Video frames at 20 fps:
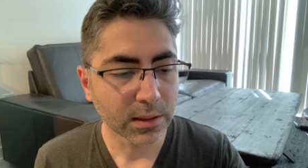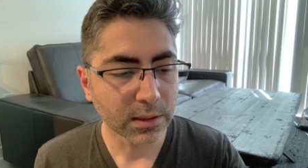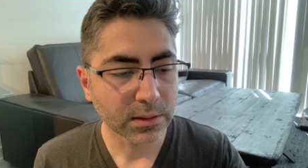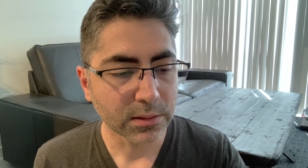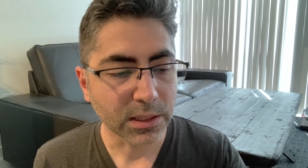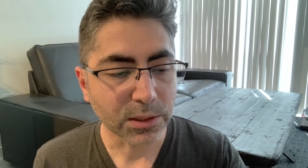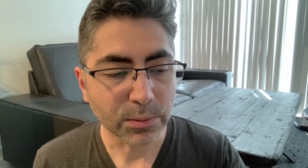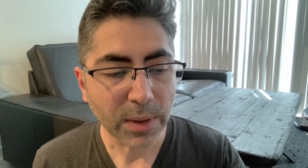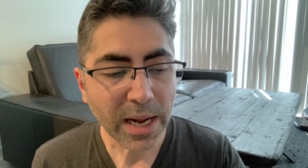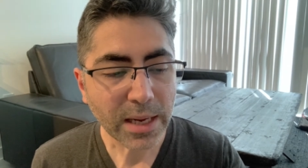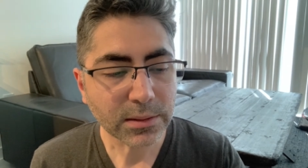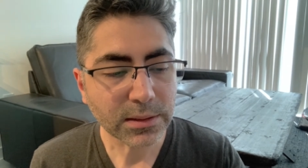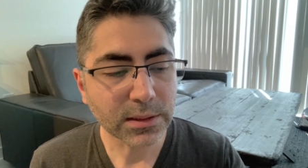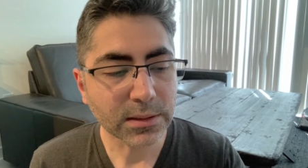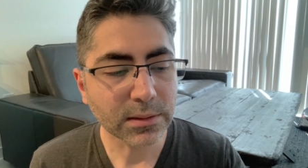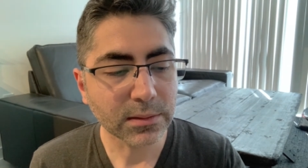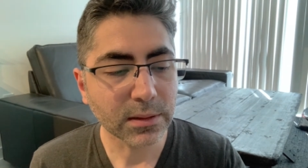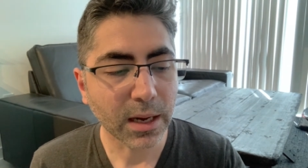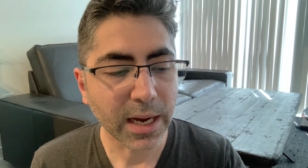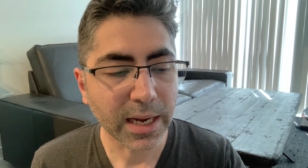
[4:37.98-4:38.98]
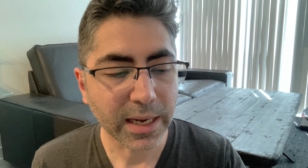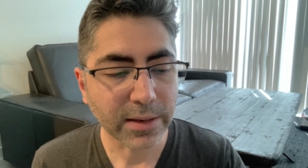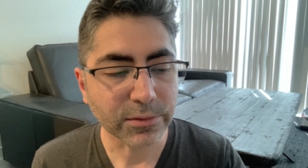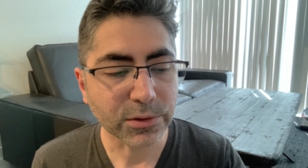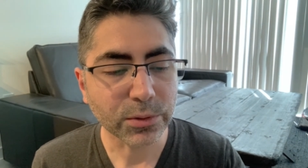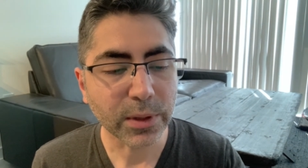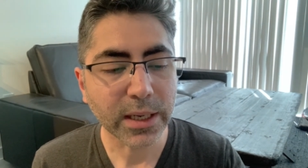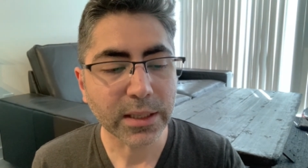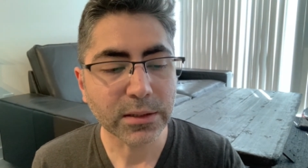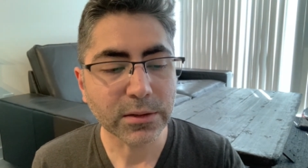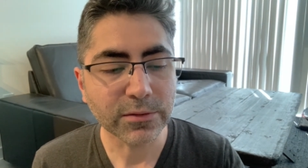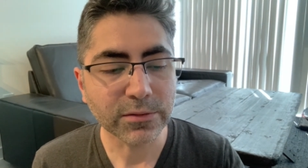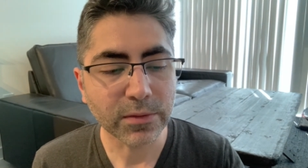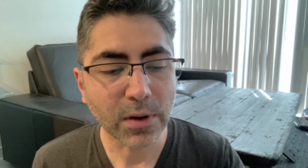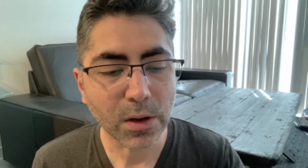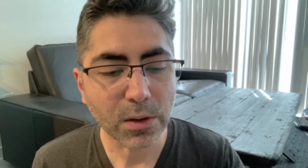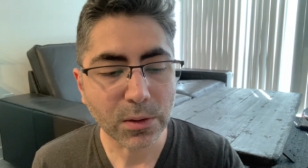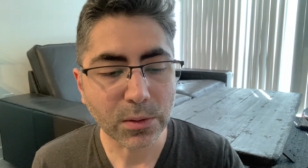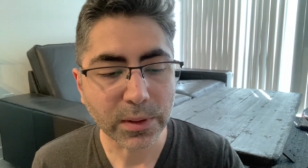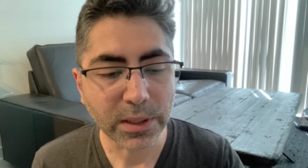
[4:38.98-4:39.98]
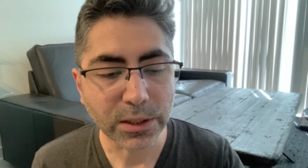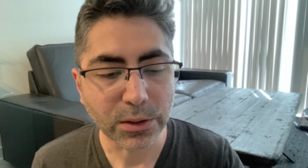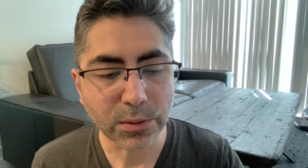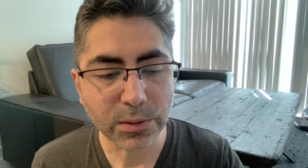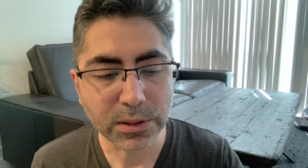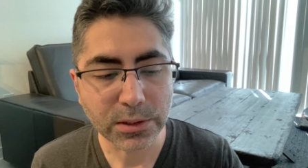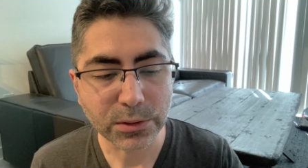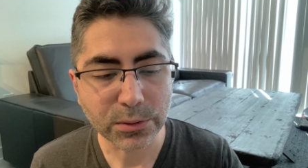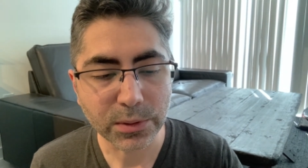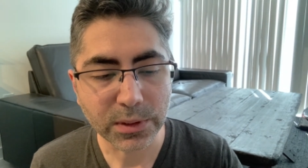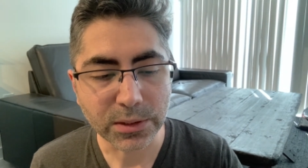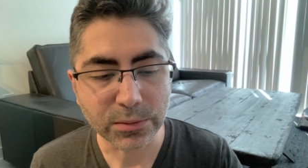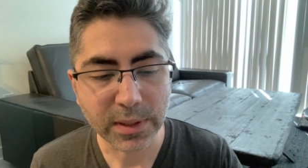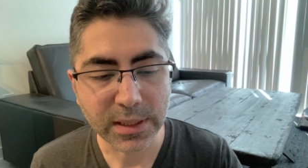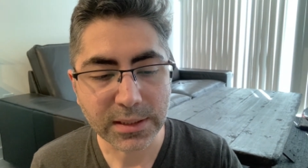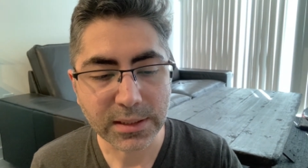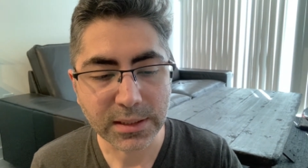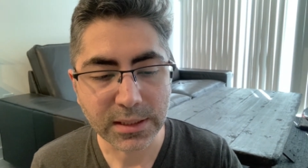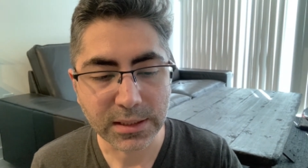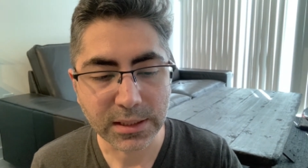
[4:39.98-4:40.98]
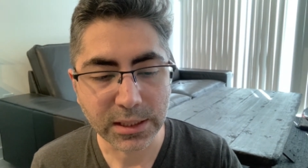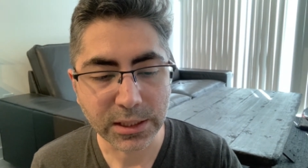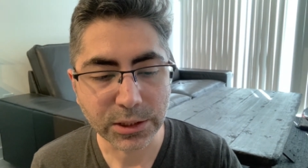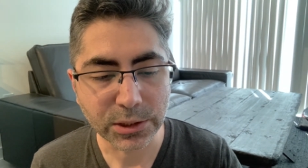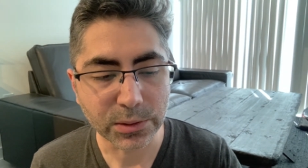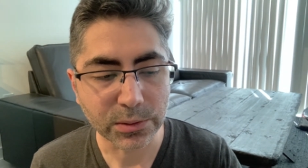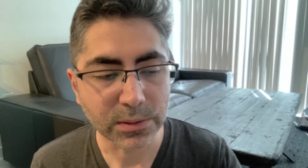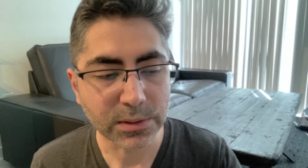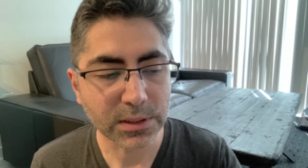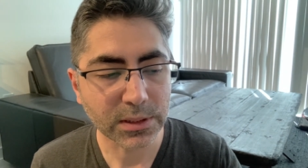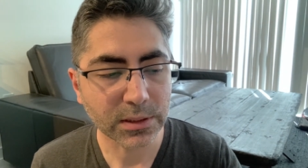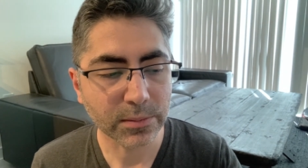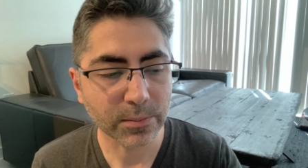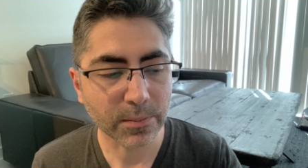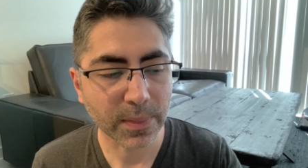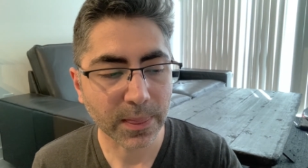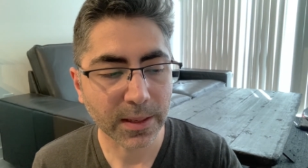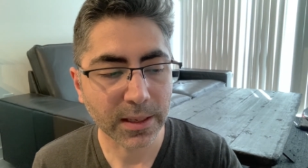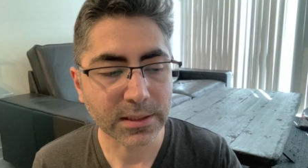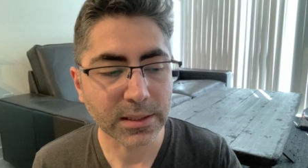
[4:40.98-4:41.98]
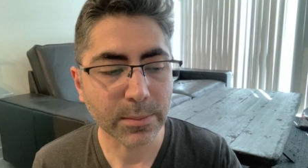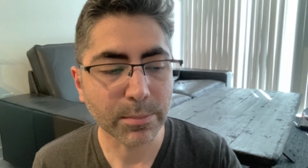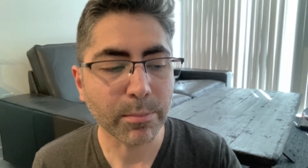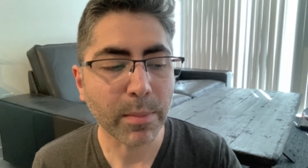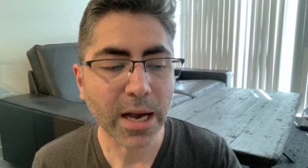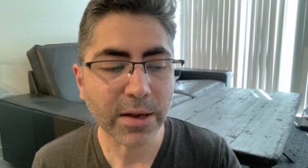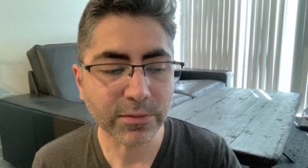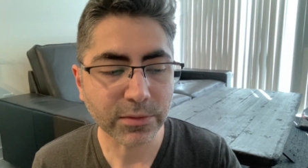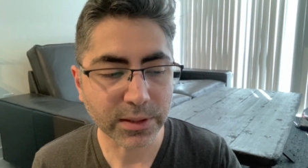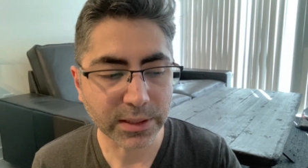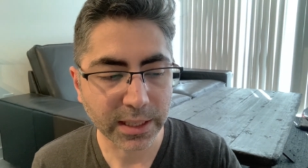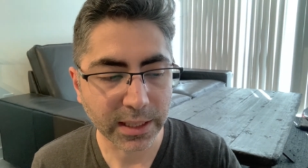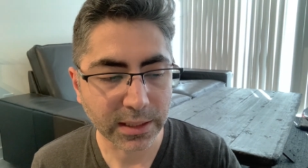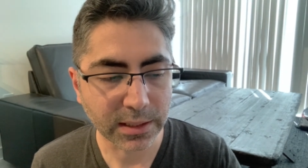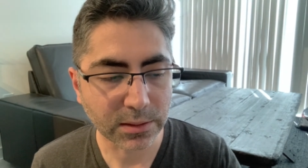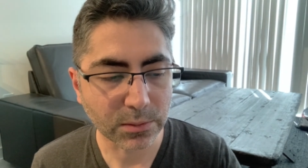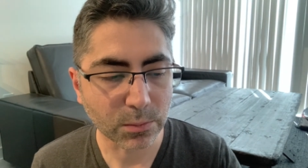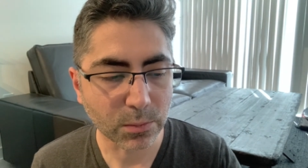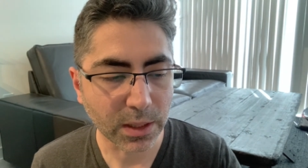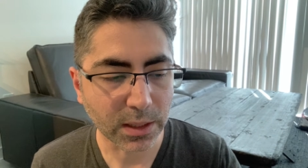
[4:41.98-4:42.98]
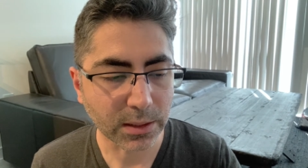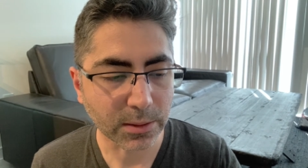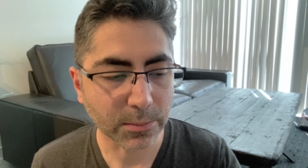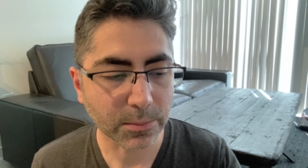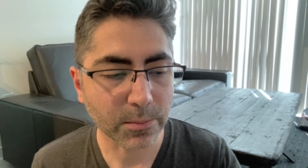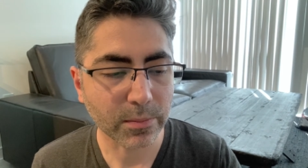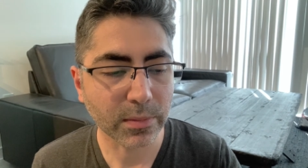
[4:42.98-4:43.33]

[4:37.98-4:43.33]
The route I have tried to follow in order to address these issues is a bifurcated one.